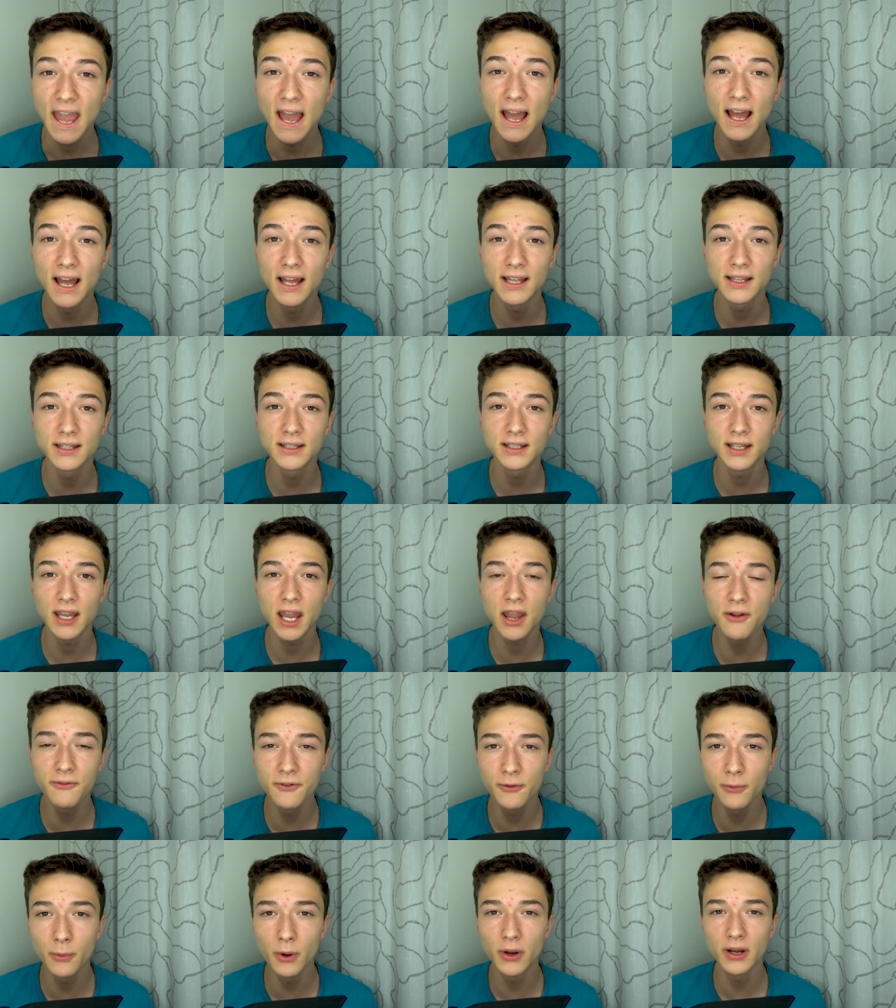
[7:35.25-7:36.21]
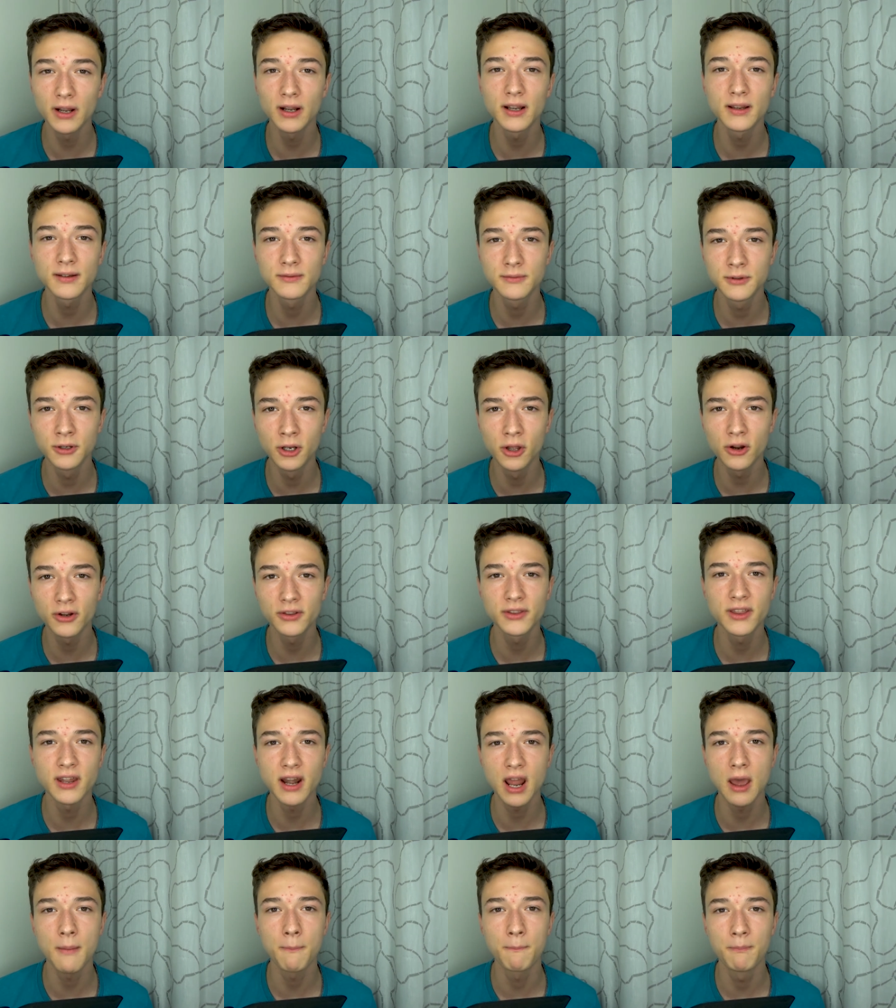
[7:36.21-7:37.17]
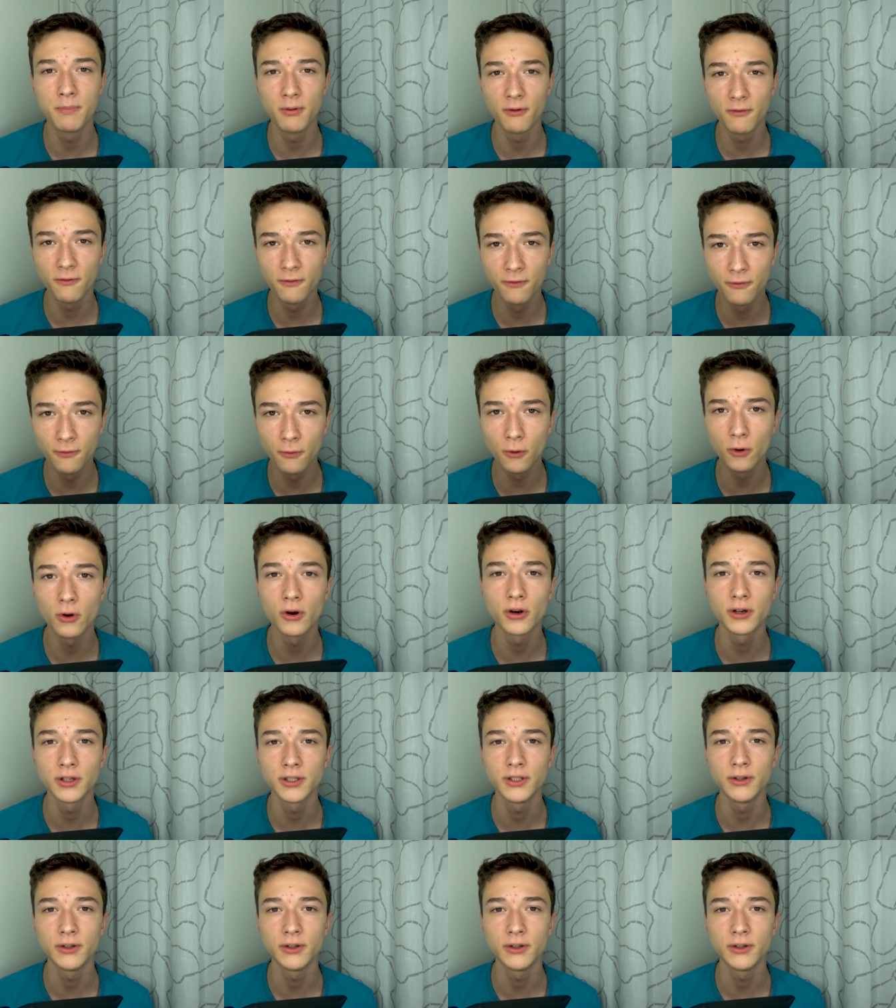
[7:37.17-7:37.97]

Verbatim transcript: And if you want to look that up before